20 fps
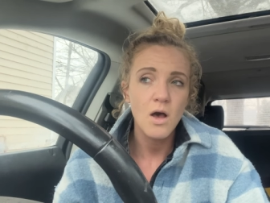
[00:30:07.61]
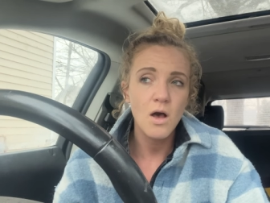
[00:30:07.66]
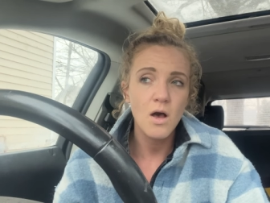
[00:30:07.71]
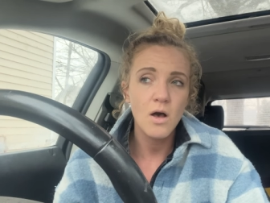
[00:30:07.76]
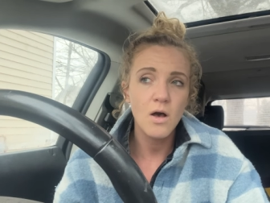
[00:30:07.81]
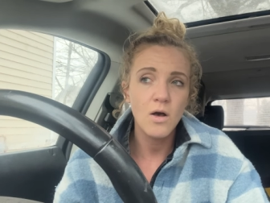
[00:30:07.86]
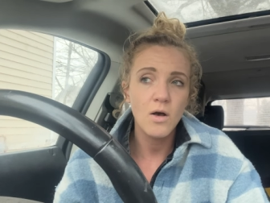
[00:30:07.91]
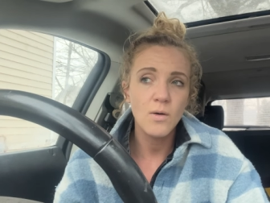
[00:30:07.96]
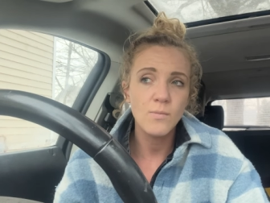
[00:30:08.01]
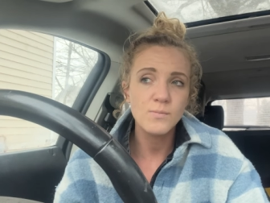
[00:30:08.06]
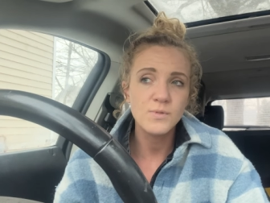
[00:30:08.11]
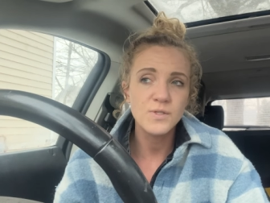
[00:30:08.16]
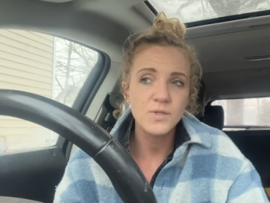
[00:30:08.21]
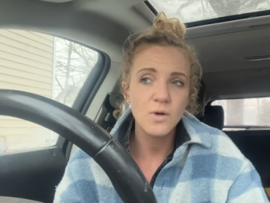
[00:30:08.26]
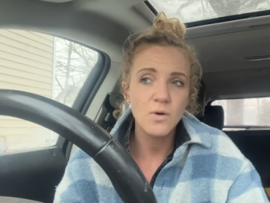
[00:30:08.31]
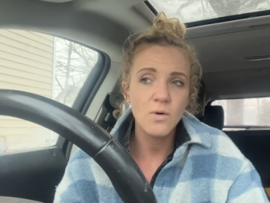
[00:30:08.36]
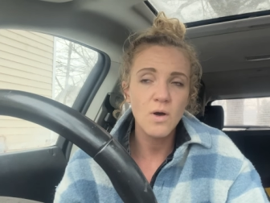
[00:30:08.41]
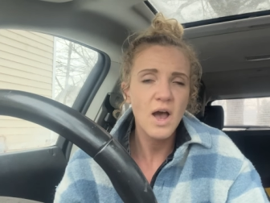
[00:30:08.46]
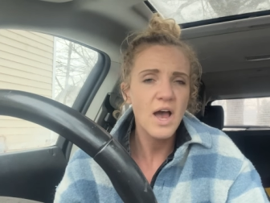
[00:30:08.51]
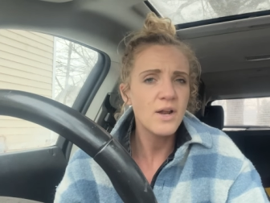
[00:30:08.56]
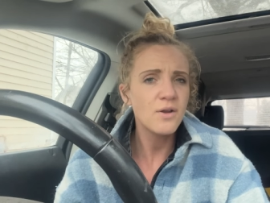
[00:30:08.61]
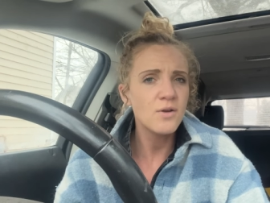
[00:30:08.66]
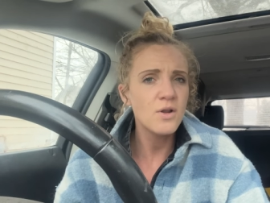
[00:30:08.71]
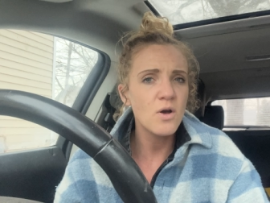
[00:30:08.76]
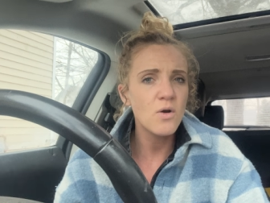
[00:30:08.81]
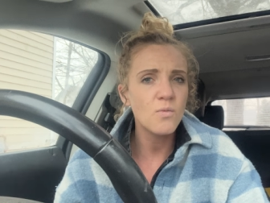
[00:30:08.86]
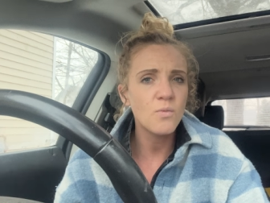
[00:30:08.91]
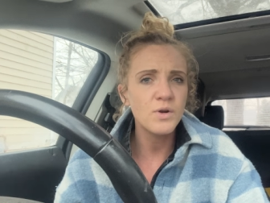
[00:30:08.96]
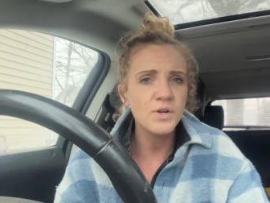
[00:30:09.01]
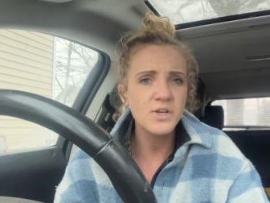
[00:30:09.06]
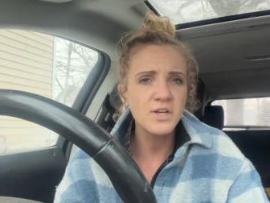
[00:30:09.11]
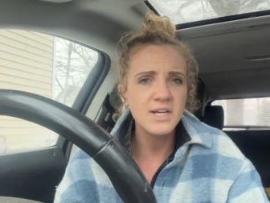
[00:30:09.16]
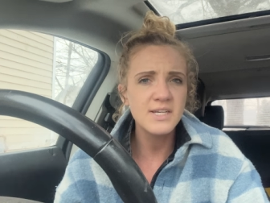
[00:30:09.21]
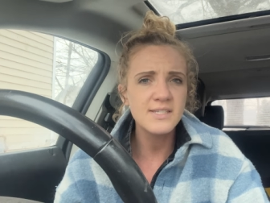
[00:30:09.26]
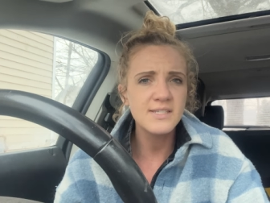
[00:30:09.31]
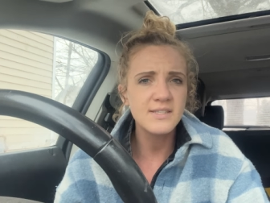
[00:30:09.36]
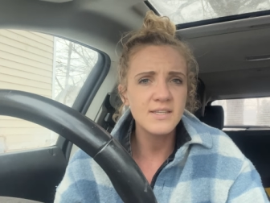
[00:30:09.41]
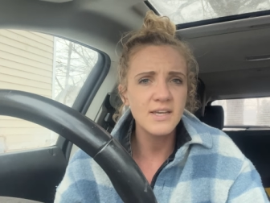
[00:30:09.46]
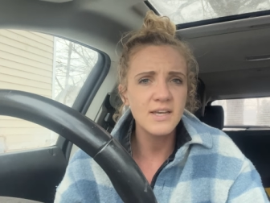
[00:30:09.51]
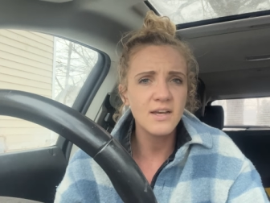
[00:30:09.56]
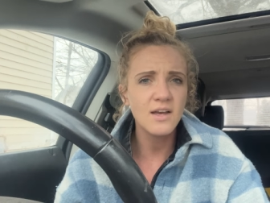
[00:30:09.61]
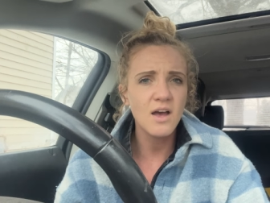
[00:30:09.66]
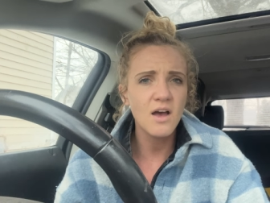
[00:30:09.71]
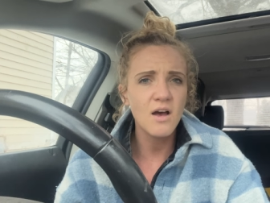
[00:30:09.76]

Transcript: Um, so I don't know. What do you guys think?